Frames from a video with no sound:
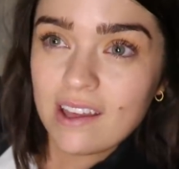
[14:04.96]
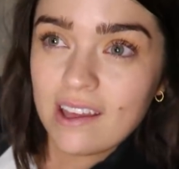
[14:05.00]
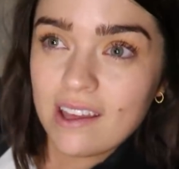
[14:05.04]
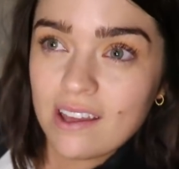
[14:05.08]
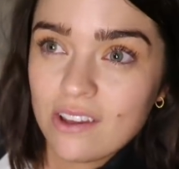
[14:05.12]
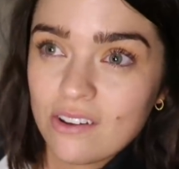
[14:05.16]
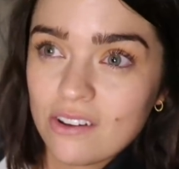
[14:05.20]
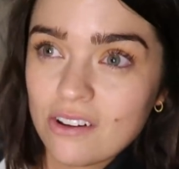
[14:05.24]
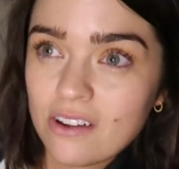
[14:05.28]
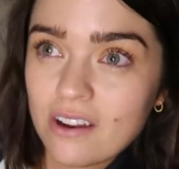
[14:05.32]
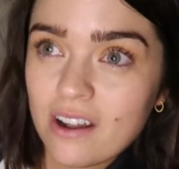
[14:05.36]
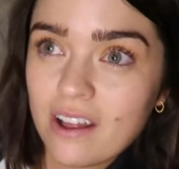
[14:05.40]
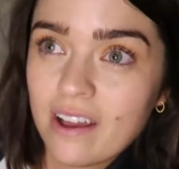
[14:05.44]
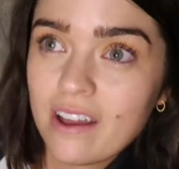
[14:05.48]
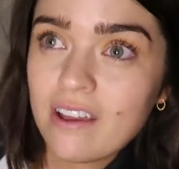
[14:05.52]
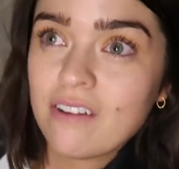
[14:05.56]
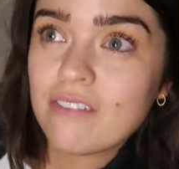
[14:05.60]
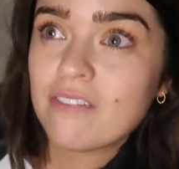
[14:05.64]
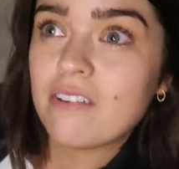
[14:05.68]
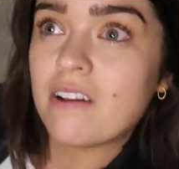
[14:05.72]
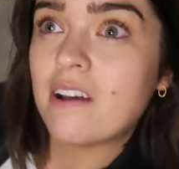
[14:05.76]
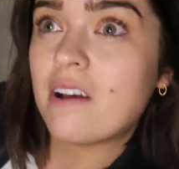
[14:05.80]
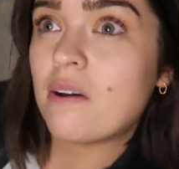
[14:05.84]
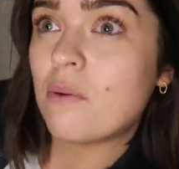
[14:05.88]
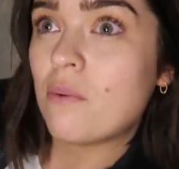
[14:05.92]
in your
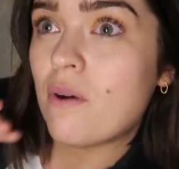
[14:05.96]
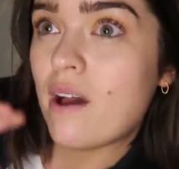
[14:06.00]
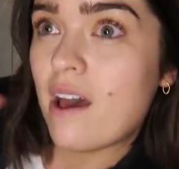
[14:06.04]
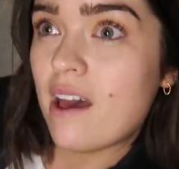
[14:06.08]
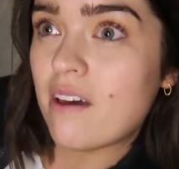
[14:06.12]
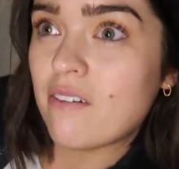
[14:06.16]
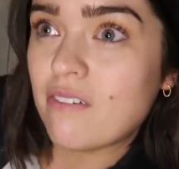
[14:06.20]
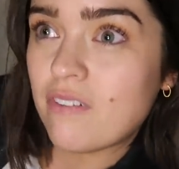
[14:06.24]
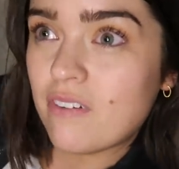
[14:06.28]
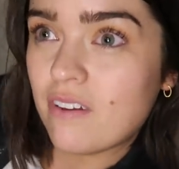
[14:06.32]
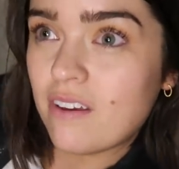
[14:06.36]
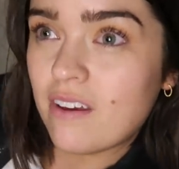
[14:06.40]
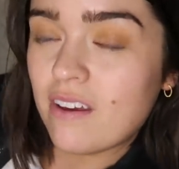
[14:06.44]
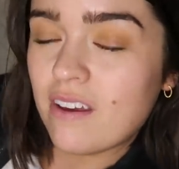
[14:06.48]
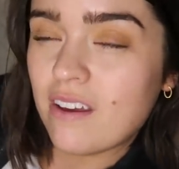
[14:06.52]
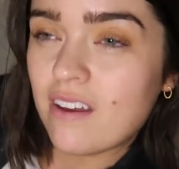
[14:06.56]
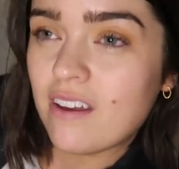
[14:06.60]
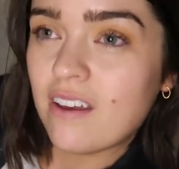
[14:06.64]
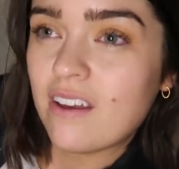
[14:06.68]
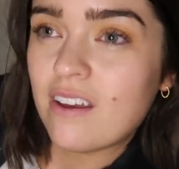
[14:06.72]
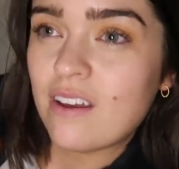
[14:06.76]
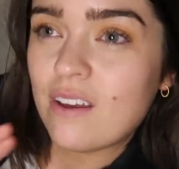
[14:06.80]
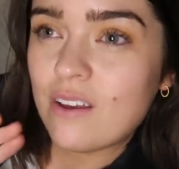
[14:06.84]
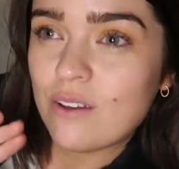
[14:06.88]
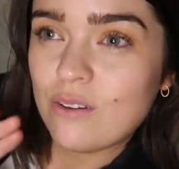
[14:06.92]
life, like whatever
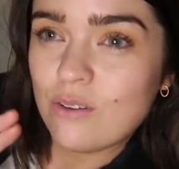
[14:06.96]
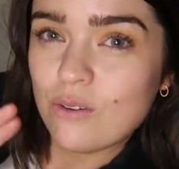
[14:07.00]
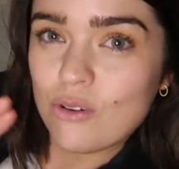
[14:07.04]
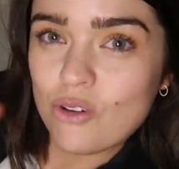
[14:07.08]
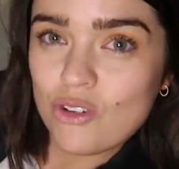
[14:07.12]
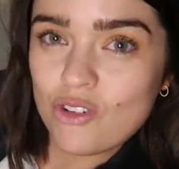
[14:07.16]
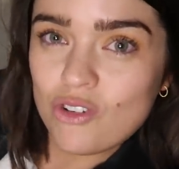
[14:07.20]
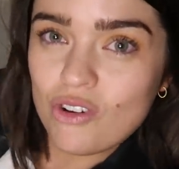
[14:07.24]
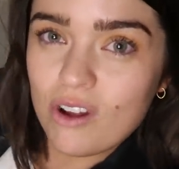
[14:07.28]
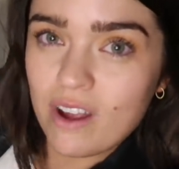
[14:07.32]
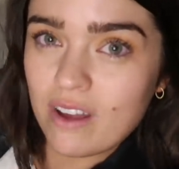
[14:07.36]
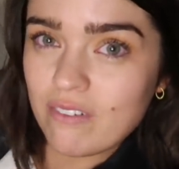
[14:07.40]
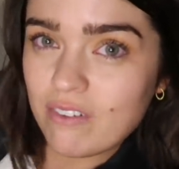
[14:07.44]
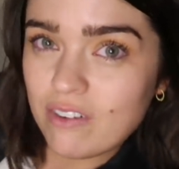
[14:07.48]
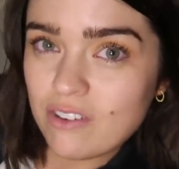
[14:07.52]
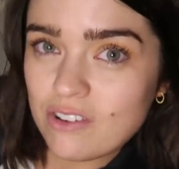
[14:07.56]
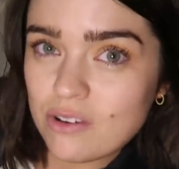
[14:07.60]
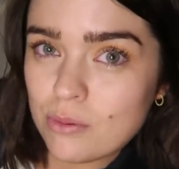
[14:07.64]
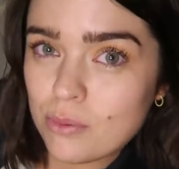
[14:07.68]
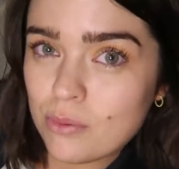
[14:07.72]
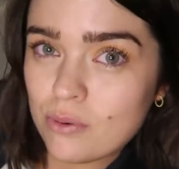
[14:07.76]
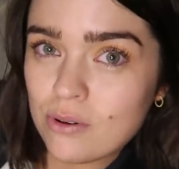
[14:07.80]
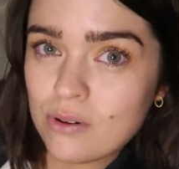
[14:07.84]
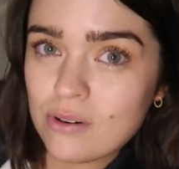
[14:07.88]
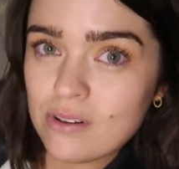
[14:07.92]
you're striving
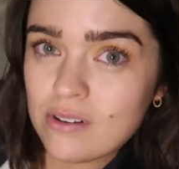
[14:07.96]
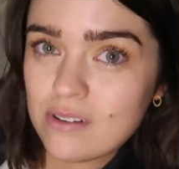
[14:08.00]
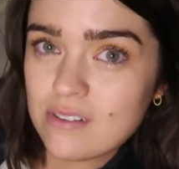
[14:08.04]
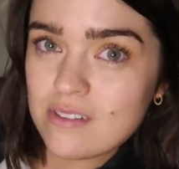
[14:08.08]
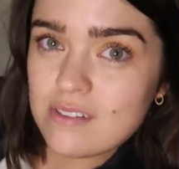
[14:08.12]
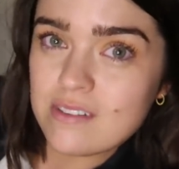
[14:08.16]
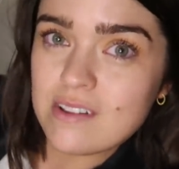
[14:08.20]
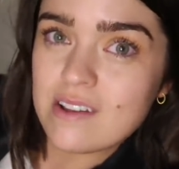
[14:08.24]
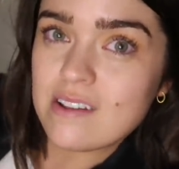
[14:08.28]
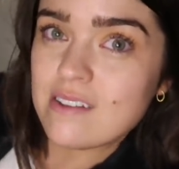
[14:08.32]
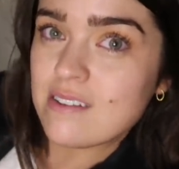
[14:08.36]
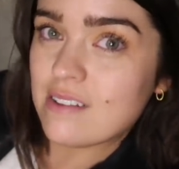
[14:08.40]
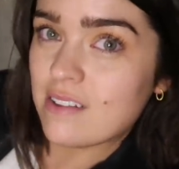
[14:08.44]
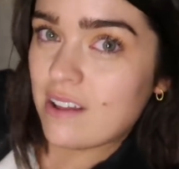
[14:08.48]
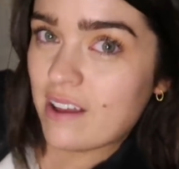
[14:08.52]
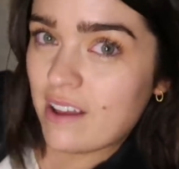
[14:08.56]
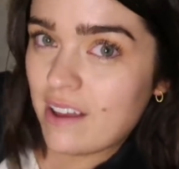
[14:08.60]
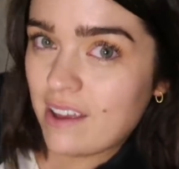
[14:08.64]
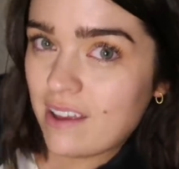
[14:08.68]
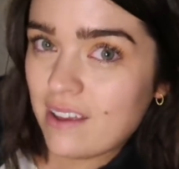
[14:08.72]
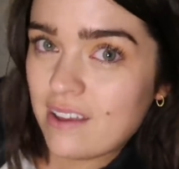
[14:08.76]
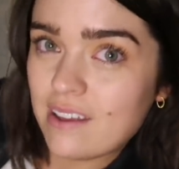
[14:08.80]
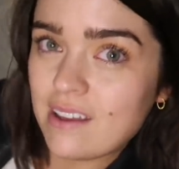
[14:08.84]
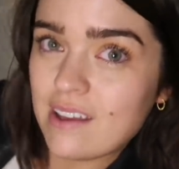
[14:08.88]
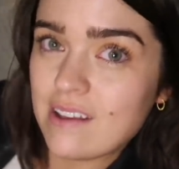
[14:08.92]
towards, it's
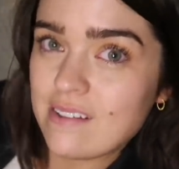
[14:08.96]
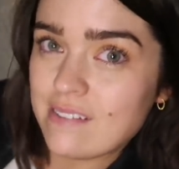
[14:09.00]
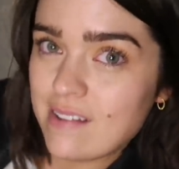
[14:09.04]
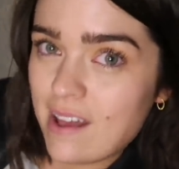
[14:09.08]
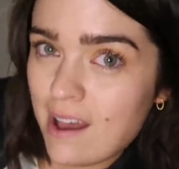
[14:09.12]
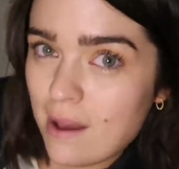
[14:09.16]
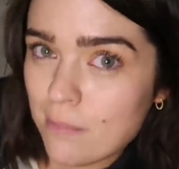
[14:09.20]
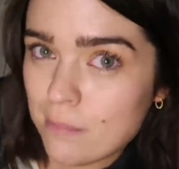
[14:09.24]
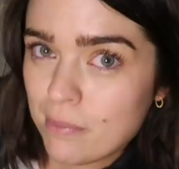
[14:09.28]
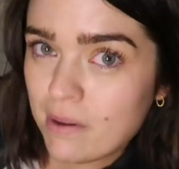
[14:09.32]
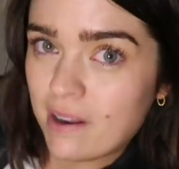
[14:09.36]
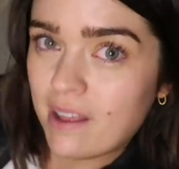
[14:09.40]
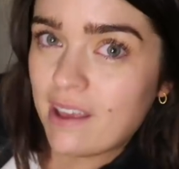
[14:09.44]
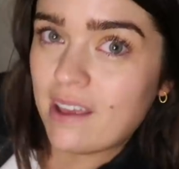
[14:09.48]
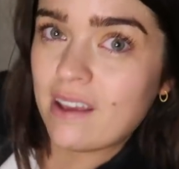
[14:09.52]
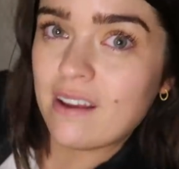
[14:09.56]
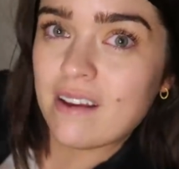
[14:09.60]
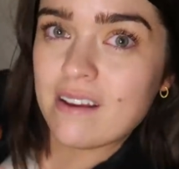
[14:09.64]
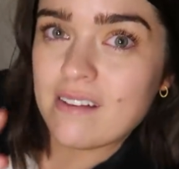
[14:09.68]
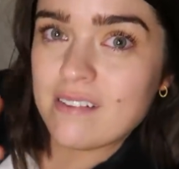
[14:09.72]
like, it's happening.